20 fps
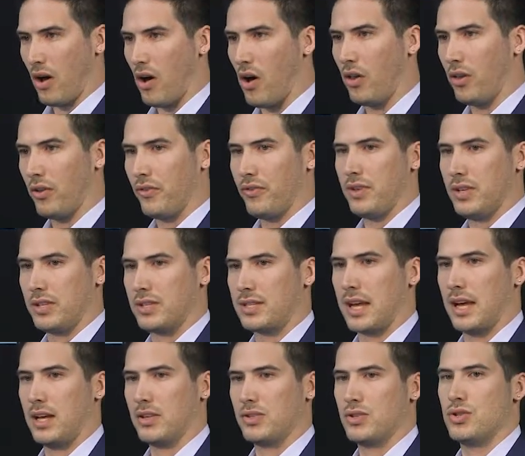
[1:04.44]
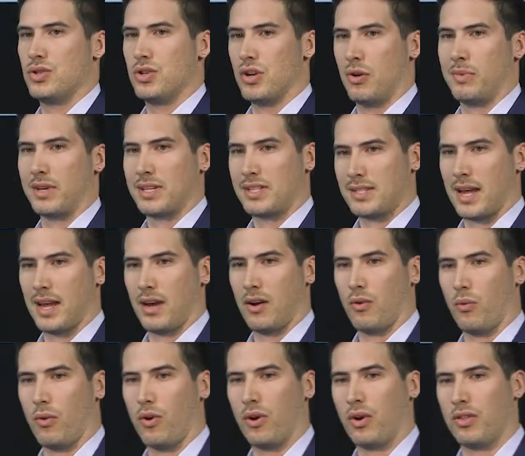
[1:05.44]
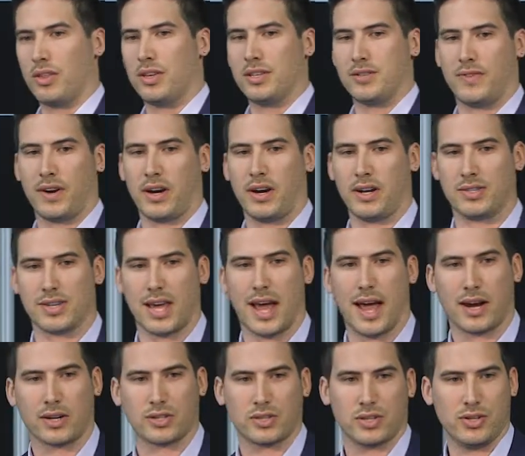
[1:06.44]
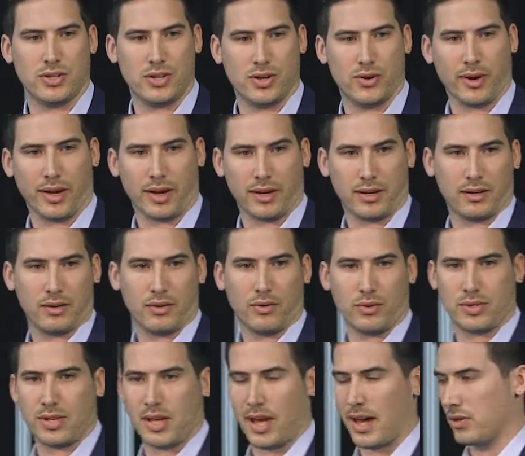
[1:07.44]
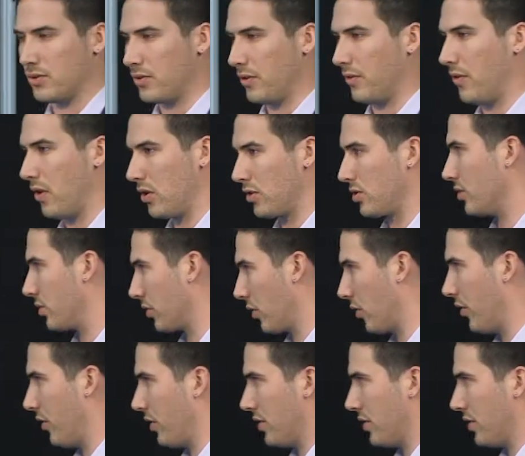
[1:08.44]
all of this cancer genomics data. What are these variants actually doing? What's the actual functional goal of